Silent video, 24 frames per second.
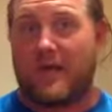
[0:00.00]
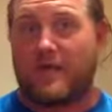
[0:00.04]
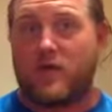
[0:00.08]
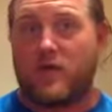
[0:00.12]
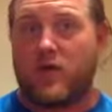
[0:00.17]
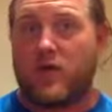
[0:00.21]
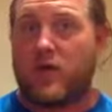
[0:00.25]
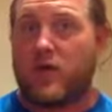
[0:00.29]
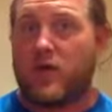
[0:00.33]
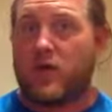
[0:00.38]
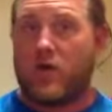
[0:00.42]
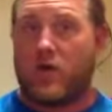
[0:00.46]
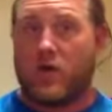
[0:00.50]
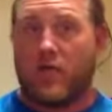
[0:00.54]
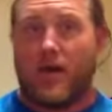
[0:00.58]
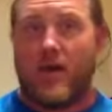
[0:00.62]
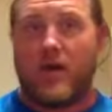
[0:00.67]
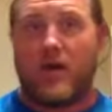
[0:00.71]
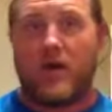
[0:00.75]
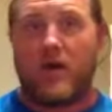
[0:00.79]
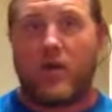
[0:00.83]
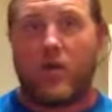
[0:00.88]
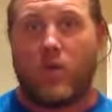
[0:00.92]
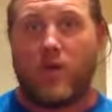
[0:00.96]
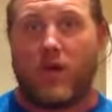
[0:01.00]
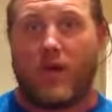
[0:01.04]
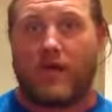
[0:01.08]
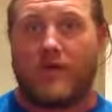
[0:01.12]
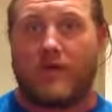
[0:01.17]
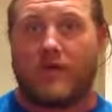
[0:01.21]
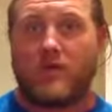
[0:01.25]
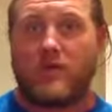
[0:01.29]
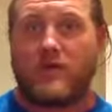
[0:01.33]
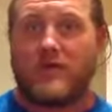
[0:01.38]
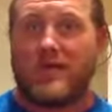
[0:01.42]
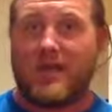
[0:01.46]
So your Humanity Wod
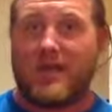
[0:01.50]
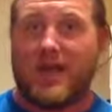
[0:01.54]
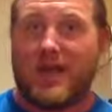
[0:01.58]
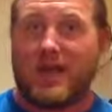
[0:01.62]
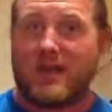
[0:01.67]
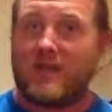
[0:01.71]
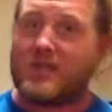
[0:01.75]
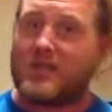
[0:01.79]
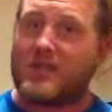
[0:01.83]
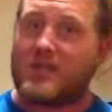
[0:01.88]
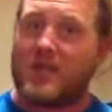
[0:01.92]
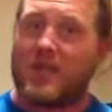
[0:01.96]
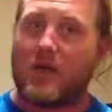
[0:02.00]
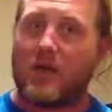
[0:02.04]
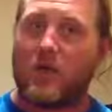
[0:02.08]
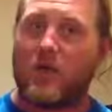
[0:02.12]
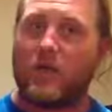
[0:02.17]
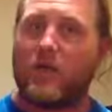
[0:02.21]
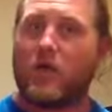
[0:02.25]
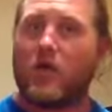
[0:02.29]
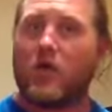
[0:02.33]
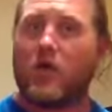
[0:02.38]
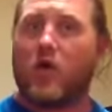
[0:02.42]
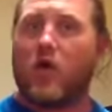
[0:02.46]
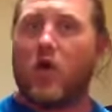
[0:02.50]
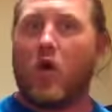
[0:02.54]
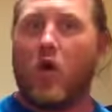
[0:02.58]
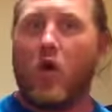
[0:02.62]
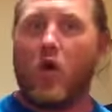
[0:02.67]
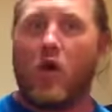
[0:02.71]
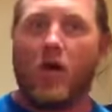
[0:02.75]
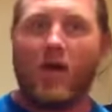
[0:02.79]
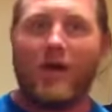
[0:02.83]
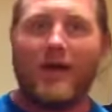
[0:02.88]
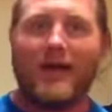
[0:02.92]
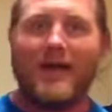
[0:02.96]
for today, sticking with our
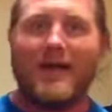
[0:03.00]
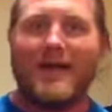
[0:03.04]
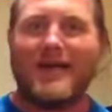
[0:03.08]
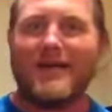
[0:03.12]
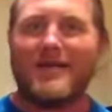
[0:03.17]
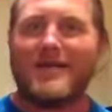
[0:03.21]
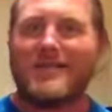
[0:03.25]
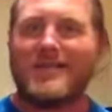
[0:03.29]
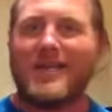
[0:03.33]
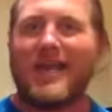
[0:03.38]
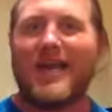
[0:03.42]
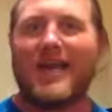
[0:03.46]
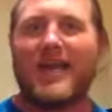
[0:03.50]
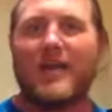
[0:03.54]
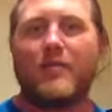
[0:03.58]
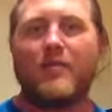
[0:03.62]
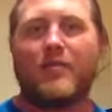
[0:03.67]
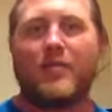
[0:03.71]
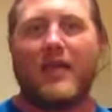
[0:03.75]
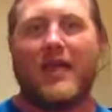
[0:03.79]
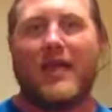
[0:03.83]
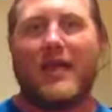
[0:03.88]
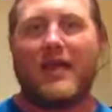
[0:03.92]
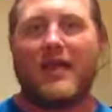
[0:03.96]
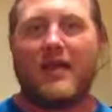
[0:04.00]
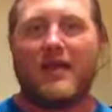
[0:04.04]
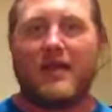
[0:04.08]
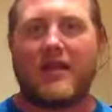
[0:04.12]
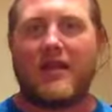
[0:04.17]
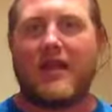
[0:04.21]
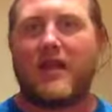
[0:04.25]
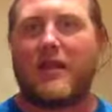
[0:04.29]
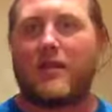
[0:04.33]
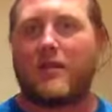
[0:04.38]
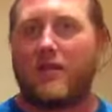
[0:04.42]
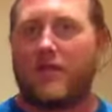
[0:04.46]
goal setting and planning
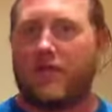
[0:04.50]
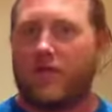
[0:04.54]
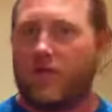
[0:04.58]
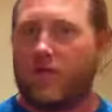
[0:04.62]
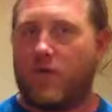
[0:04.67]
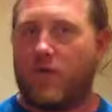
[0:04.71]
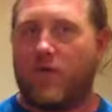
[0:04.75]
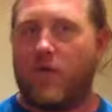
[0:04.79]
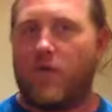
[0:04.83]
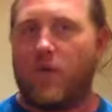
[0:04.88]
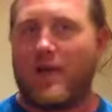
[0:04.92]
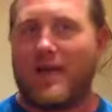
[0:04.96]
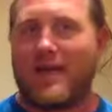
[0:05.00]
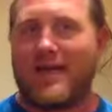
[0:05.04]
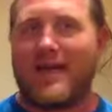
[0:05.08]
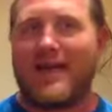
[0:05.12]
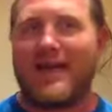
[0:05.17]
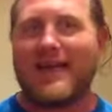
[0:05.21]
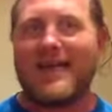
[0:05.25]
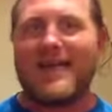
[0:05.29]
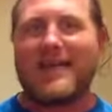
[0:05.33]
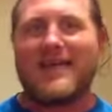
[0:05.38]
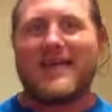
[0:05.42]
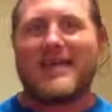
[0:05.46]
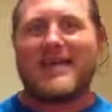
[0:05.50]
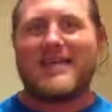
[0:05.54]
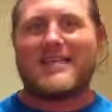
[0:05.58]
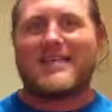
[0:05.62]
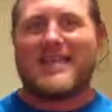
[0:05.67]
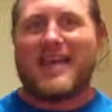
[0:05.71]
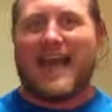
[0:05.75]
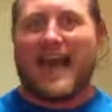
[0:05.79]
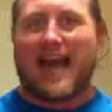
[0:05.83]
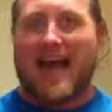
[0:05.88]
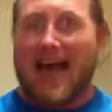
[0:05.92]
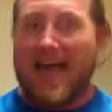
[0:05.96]
theme for the week, is
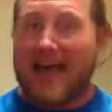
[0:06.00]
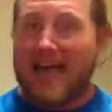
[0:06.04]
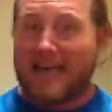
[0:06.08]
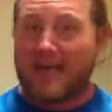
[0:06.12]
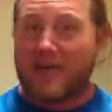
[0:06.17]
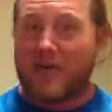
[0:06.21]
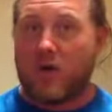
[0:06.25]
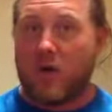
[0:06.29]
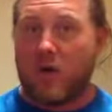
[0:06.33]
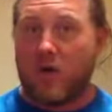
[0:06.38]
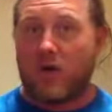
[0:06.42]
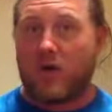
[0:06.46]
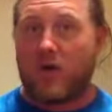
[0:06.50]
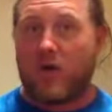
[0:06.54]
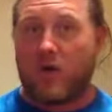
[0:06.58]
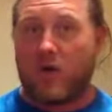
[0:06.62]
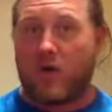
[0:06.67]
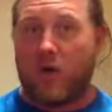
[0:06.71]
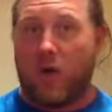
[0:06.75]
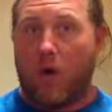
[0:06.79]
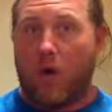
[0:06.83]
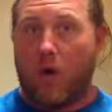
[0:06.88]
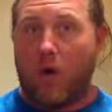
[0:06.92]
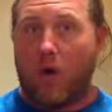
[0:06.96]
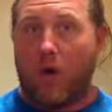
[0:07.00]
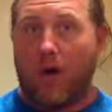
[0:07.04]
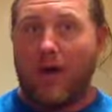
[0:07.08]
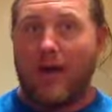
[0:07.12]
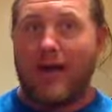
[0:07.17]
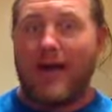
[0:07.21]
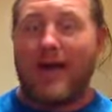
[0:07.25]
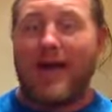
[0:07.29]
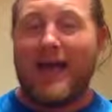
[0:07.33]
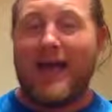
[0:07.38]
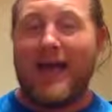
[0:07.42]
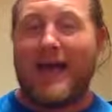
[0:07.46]
act on your goal.
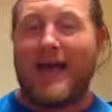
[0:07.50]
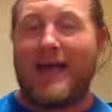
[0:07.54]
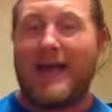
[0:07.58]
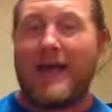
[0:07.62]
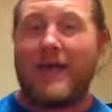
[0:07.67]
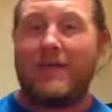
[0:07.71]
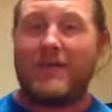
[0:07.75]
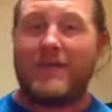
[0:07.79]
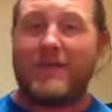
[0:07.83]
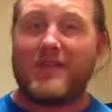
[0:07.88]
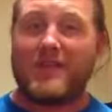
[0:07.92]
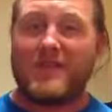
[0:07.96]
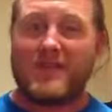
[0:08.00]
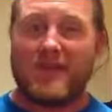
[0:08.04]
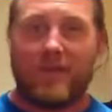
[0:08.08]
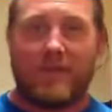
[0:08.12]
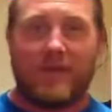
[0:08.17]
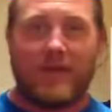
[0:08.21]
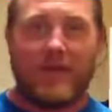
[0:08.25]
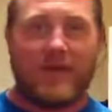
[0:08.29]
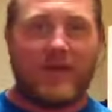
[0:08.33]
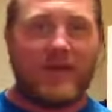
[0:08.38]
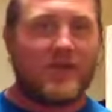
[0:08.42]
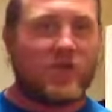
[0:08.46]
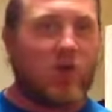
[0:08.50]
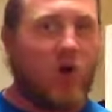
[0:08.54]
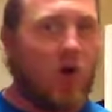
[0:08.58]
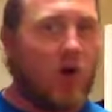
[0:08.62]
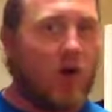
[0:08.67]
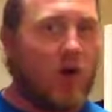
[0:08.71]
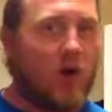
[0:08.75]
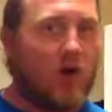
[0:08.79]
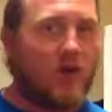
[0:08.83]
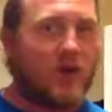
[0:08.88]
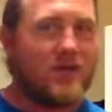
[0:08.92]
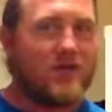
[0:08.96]
And if it's something that's
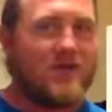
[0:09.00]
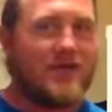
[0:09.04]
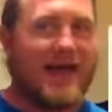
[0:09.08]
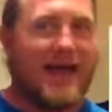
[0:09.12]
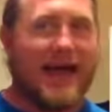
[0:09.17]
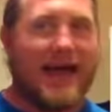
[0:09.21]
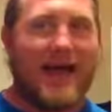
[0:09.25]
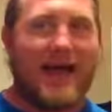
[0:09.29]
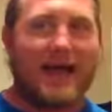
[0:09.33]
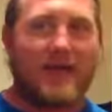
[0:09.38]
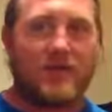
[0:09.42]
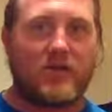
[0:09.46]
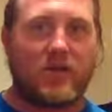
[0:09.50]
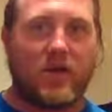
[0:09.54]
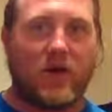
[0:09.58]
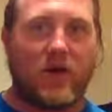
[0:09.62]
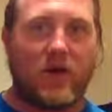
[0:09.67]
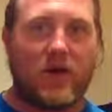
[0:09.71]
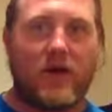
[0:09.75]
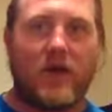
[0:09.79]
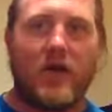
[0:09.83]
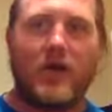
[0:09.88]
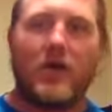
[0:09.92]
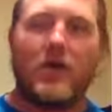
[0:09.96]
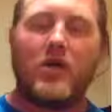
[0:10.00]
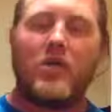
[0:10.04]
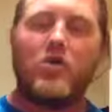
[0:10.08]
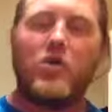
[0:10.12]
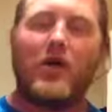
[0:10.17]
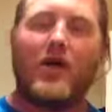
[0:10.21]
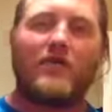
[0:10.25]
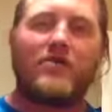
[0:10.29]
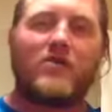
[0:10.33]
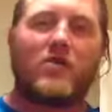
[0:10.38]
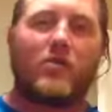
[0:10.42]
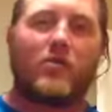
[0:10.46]
hard to act on, you
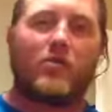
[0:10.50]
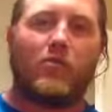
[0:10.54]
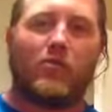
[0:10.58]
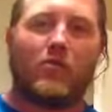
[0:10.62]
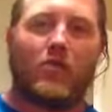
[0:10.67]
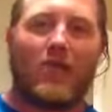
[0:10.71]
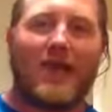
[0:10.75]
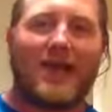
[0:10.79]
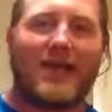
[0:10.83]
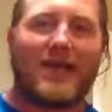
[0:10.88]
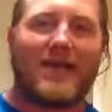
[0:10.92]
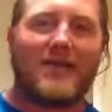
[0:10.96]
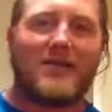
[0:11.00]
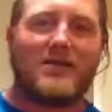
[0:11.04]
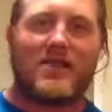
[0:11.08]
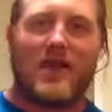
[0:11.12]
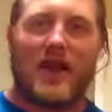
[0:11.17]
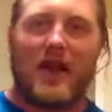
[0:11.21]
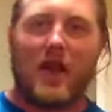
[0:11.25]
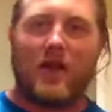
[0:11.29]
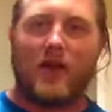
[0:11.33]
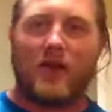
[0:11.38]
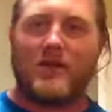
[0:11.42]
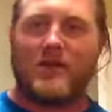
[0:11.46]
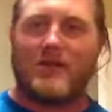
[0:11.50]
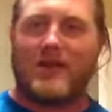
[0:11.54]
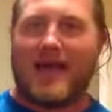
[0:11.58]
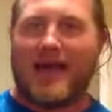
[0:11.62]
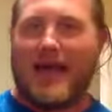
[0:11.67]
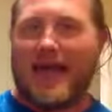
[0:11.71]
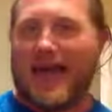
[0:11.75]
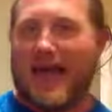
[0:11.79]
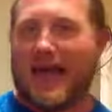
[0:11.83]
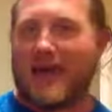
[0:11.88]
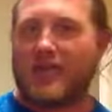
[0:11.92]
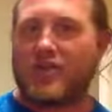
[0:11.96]
have to break it down into
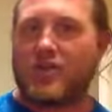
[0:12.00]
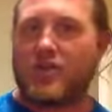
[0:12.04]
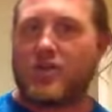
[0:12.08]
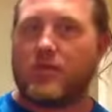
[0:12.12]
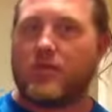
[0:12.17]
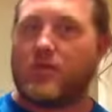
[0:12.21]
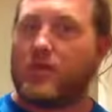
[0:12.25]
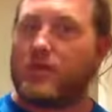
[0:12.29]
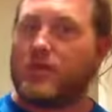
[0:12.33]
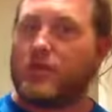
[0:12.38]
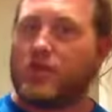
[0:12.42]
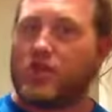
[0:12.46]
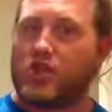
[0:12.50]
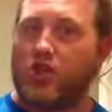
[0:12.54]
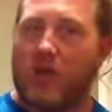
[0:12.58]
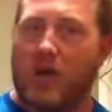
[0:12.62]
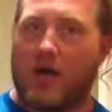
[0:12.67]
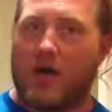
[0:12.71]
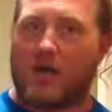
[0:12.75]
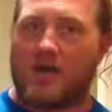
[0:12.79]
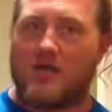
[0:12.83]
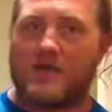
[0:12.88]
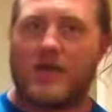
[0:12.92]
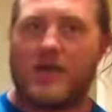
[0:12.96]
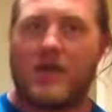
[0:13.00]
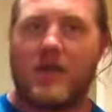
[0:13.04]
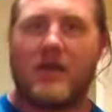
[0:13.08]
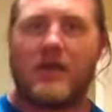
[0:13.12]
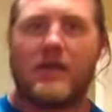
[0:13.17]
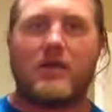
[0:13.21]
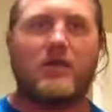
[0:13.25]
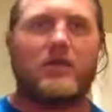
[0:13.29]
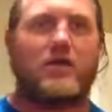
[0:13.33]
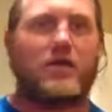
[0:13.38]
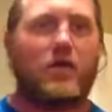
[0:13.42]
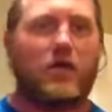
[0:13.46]
actionable chunks.
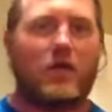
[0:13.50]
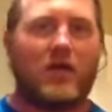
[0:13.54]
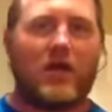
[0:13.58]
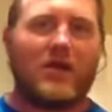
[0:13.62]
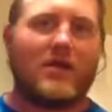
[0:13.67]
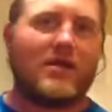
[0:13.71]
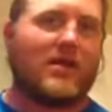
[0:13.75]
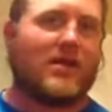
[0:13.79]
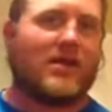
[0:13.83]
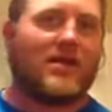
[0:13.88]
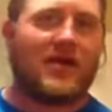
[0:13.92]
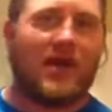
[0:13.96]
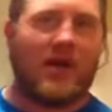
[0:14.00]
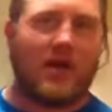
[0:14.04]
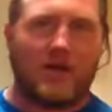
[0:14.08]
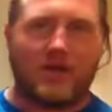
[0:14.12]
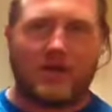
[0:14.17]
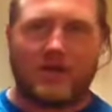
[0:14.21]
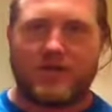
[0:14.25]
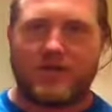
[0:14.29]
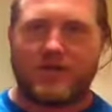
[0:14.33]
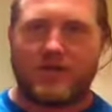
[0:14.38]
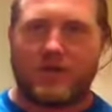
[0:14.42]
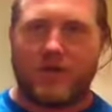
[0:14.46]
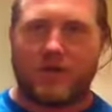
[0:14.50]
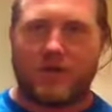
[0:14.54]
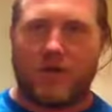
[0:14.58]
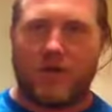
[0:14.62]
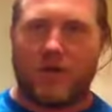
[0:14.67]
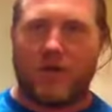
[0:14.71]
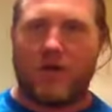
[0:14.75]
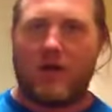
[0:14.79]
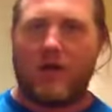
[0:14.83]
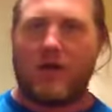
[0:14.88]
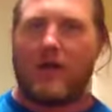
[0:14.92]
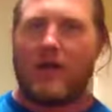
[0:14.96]
Think, you know, like the intelligence
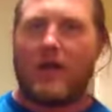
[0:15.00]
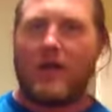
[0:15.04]
community.